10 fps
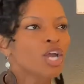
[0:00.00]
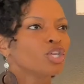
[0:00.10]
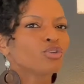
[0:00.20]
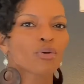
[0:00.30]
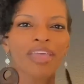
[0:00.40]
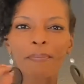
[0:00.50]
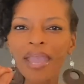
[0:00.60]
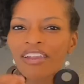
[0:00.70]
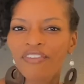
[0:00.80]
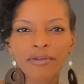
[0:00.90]
You know, they
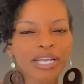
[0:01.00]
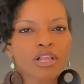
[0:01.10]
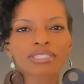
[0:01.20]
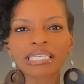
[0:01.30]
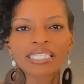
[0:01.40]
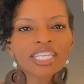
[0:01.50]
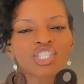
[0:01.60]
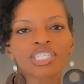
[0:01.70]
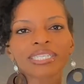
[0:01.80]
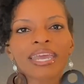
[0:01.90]
paid very close
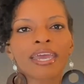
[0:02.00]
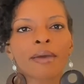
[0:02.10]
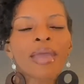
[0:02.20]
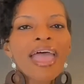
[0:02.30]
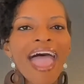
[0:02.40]
attention to him.